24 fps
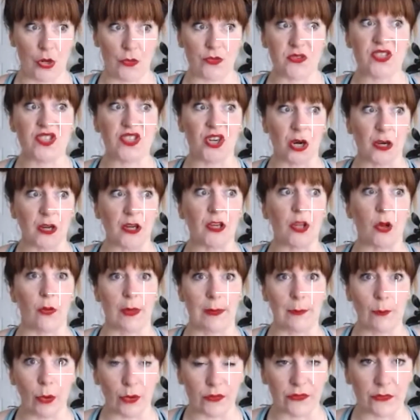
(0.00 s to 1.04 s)
started
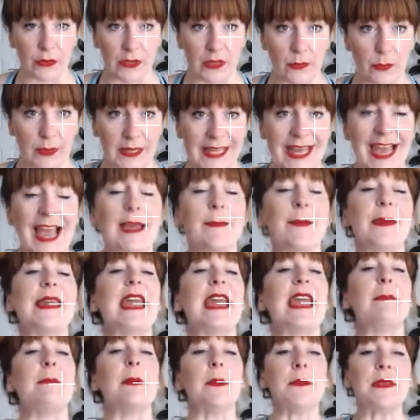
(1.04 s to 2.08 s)
going more frequently, I
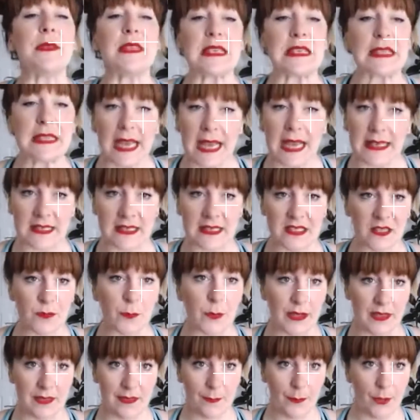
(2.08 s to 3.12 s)
became obsessed
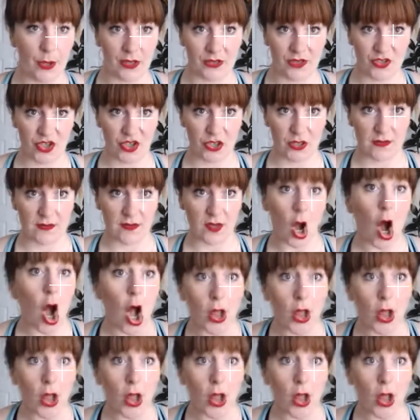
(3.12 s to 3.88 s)
with the postures.